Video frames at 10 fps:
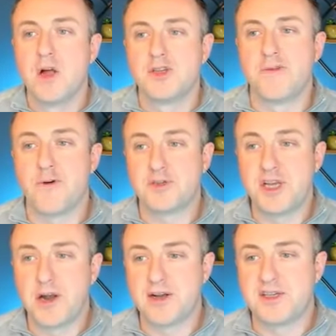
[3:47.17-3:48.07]
So the first
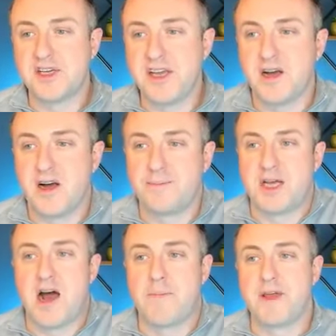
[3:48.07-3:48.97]
thing you're going to see up
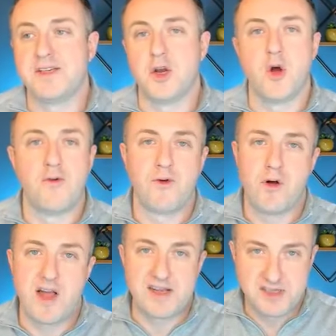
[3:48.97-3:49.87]
top is an
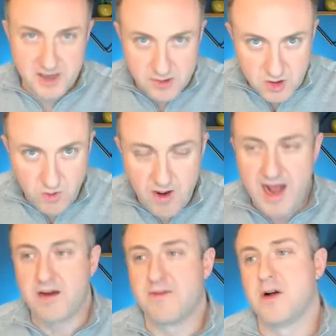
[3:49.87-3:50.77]
overall SEO score
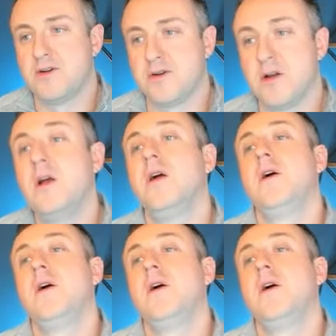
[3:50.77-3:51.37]
out of 100.